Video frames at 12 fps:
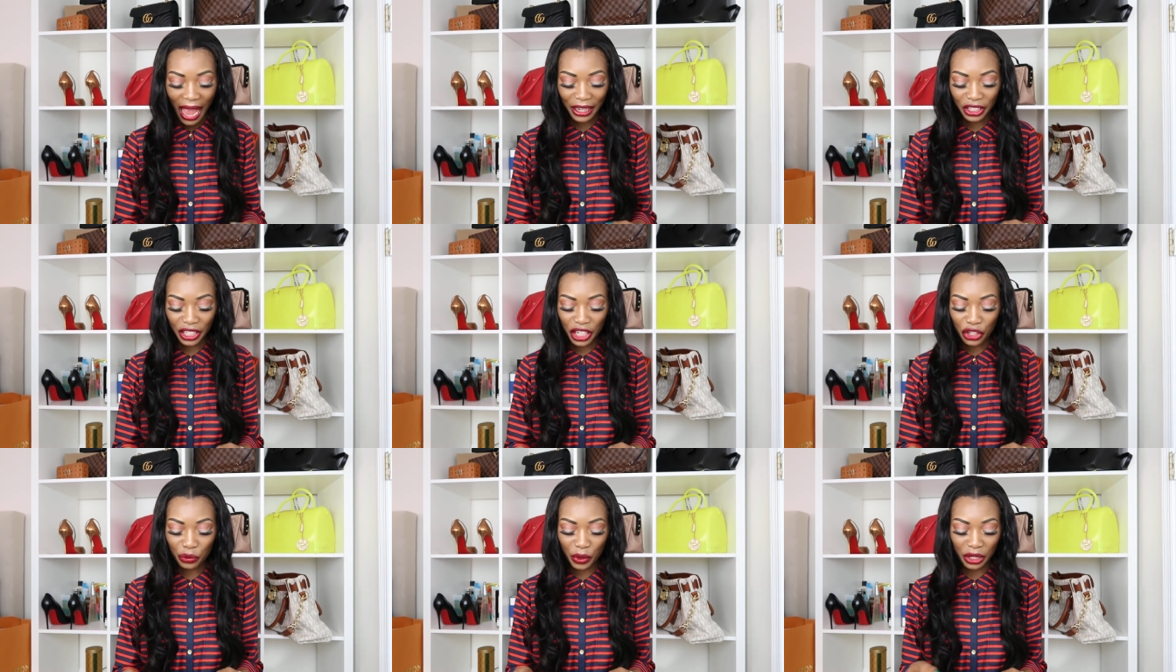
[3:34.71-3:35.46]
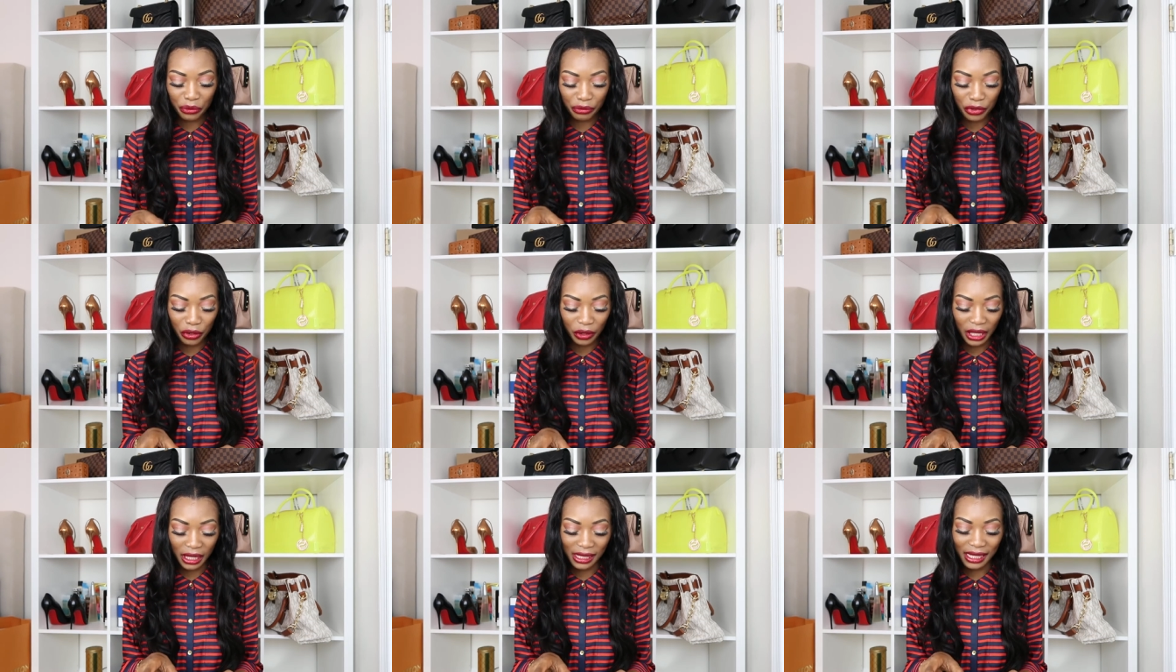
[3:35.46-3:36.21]
another great
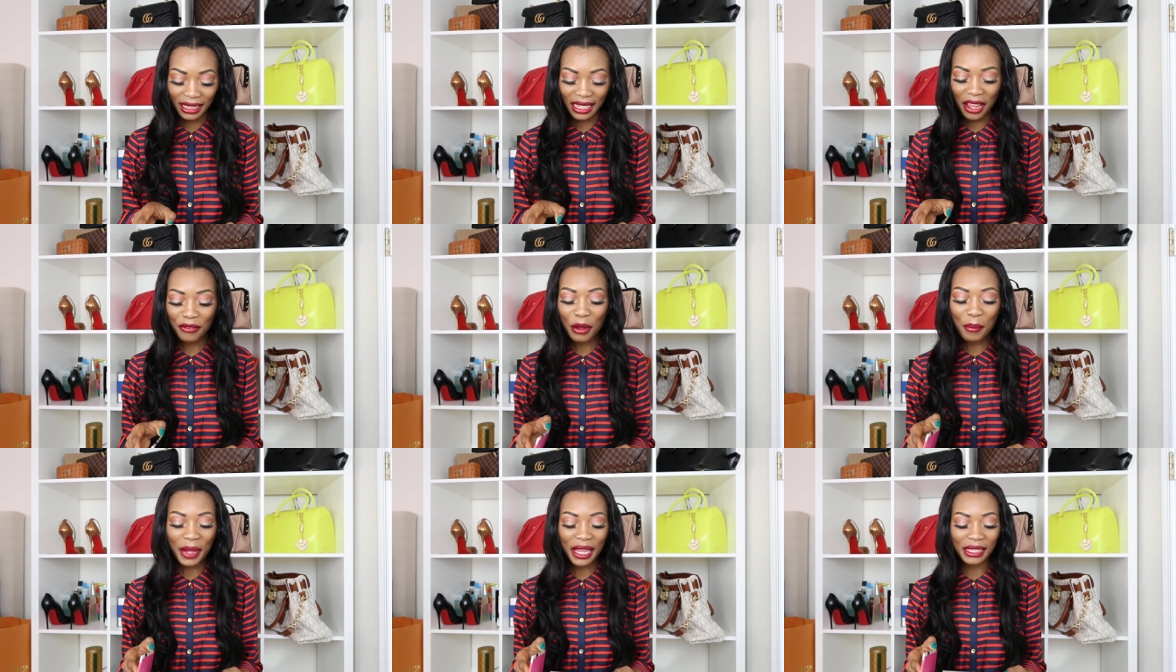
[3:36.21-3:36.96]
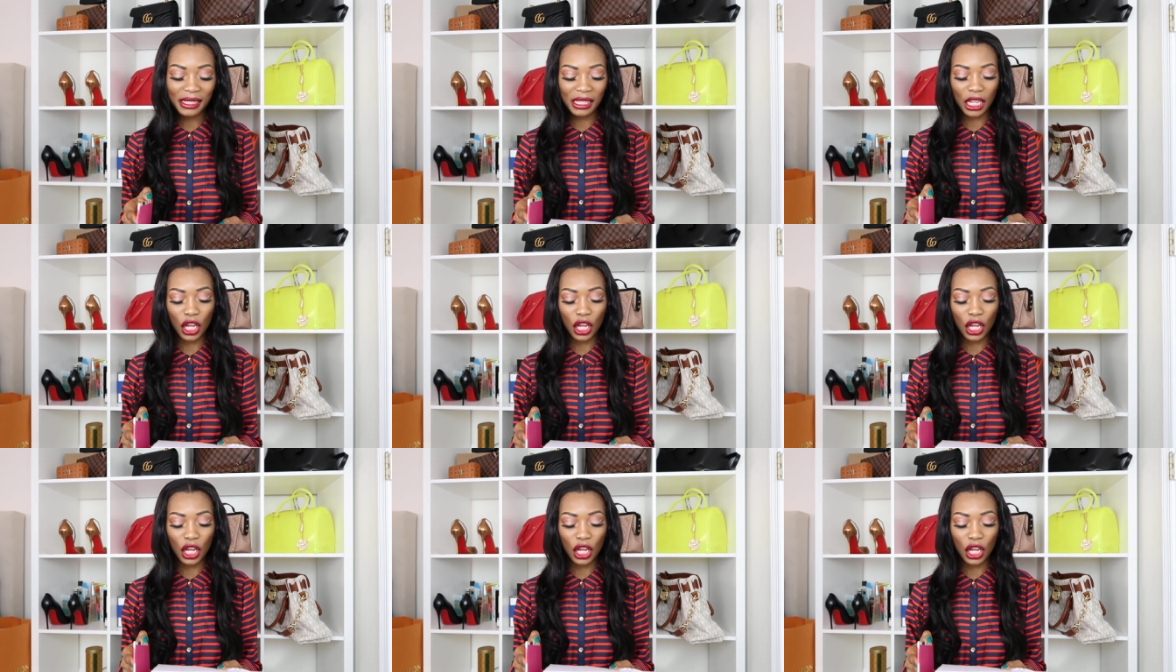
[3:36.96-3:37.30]
rule is never mix